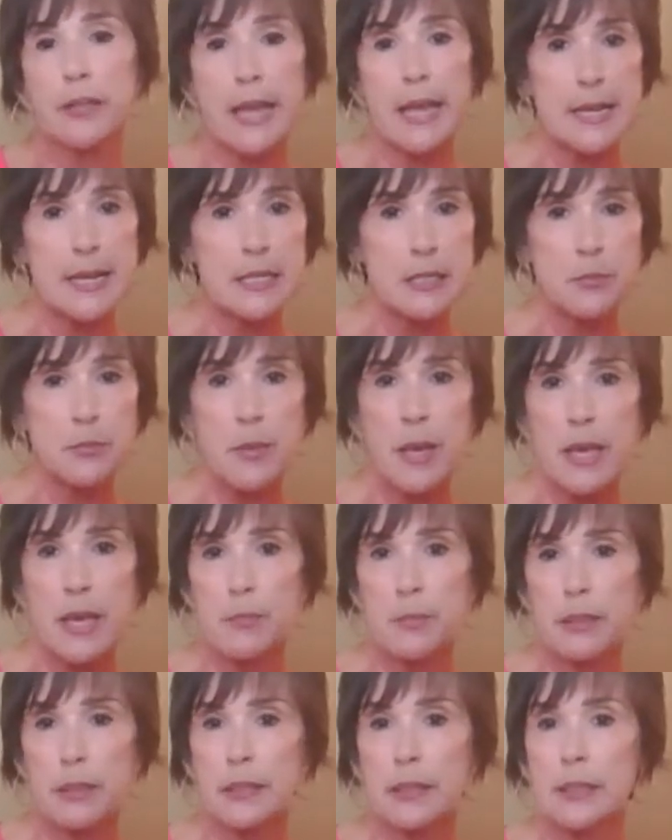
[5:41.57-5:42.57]
whatever
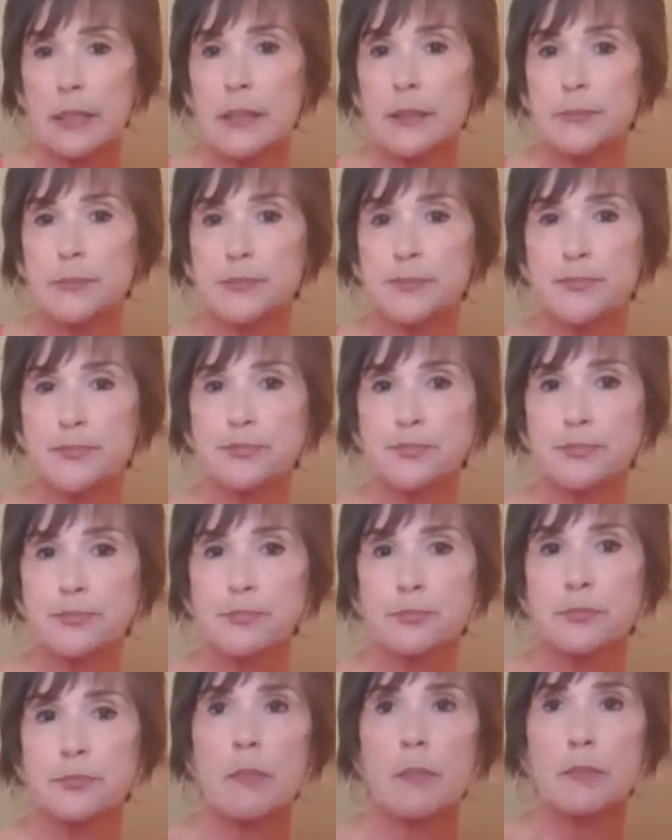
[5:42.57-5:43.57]
their case may
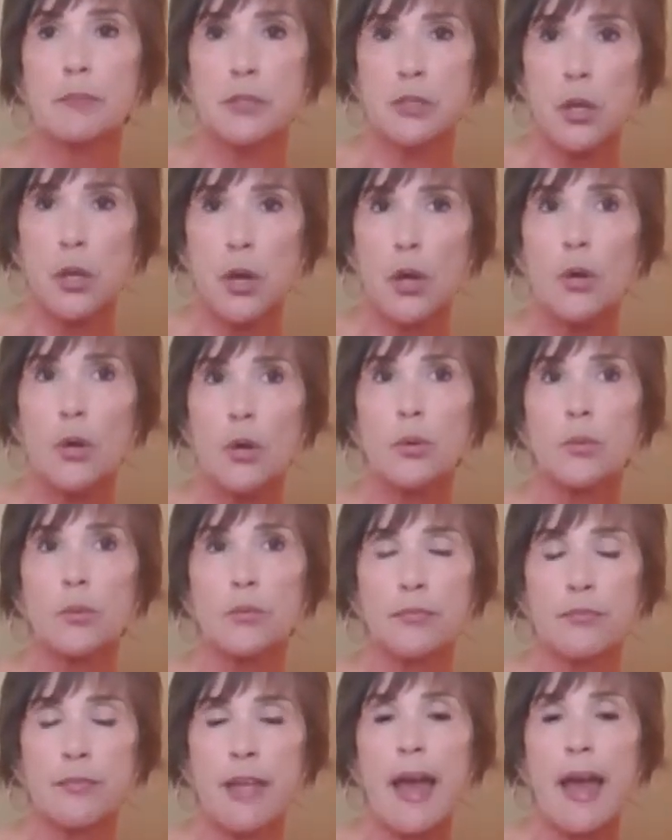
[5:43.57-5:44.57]
be.
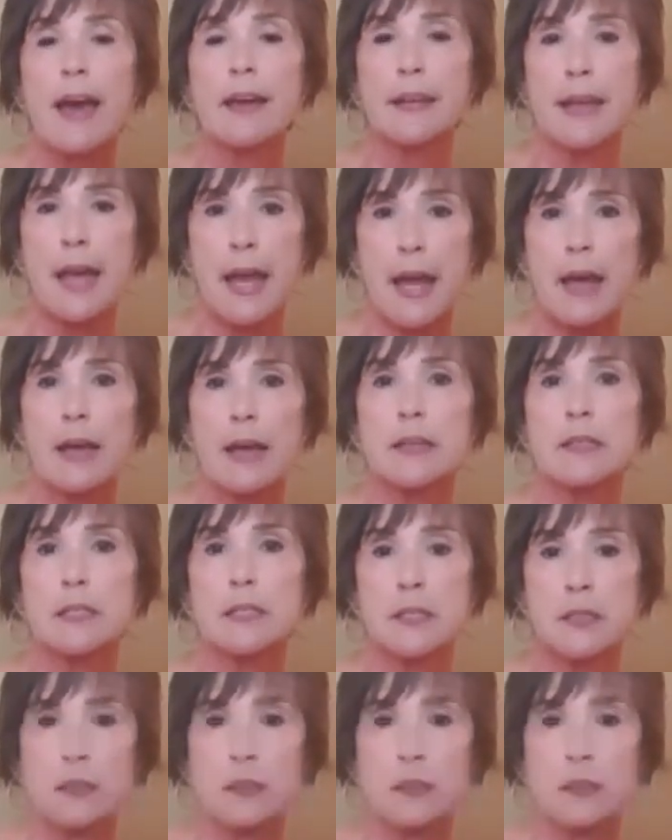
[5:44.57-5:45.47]
So that